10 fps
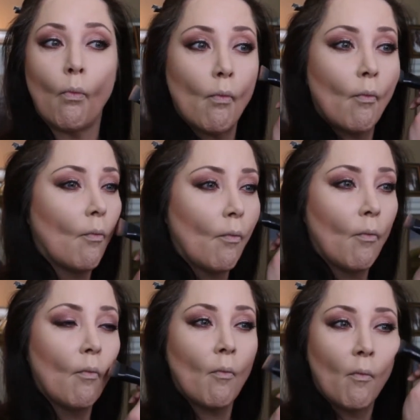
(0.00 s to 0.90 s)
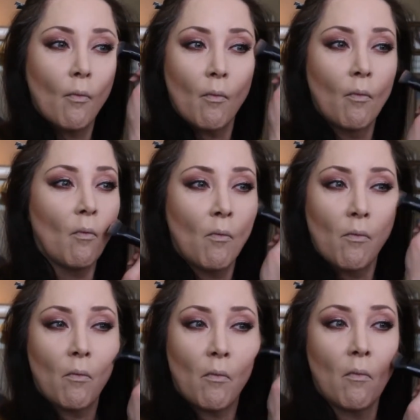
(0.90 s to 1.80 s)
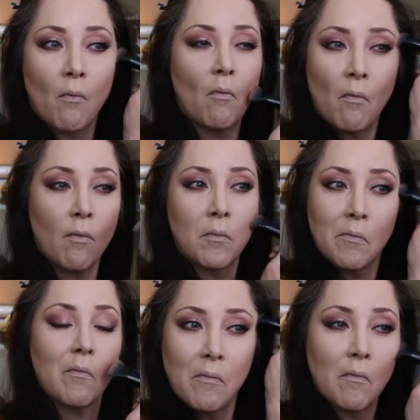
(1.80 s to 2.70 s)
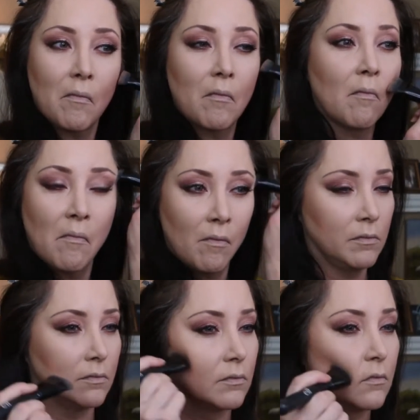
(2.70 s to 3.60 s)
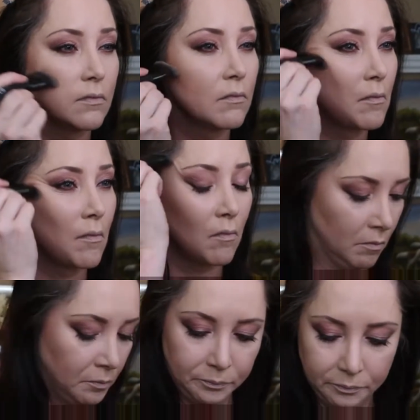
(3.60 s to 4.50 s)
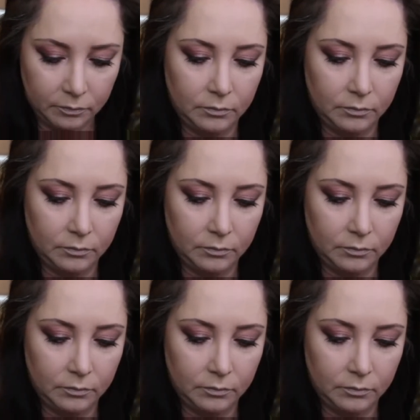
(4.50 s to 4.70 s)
(silence)